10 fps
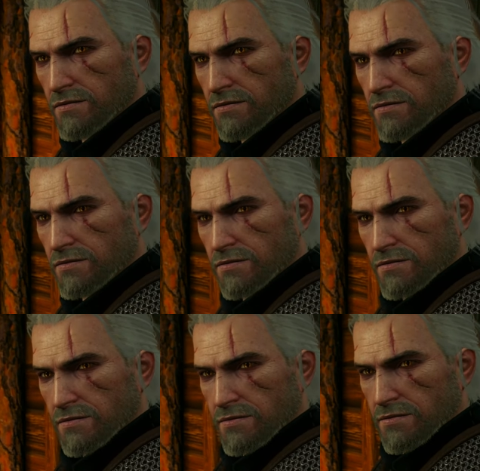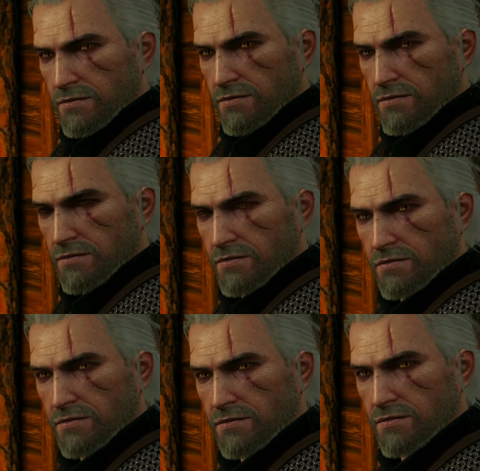lead the wolf to the loved
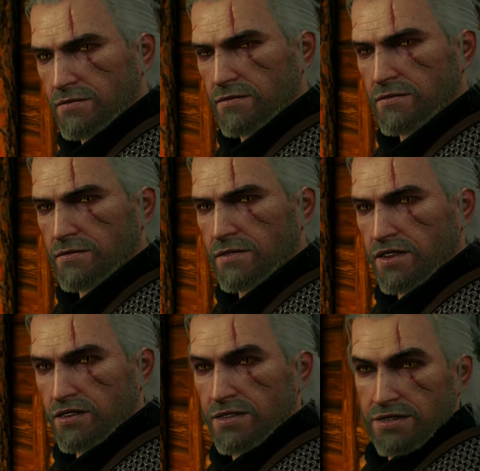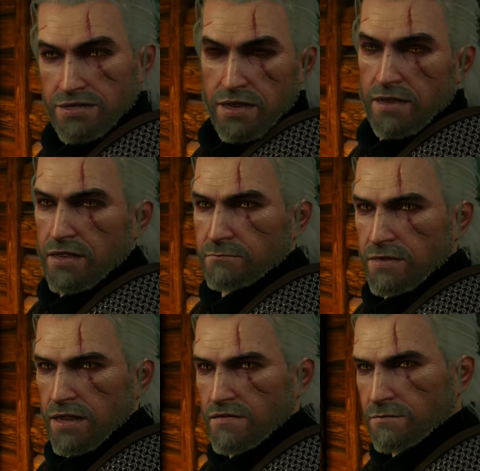ones. Botchlings suck the
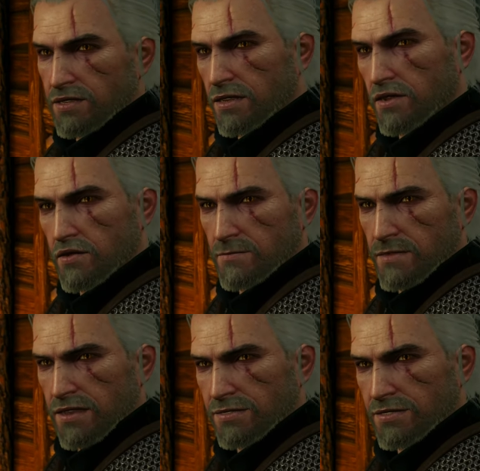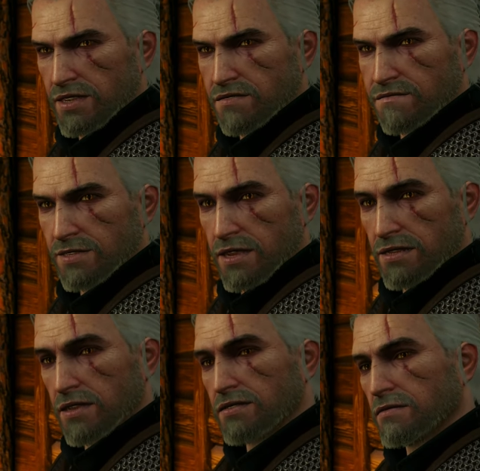blood of pregnant women and eat their
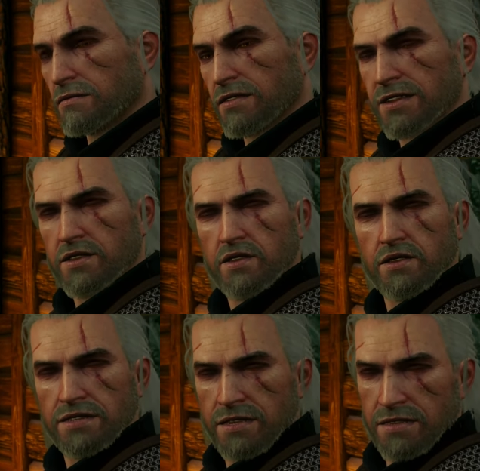fetuses. They don't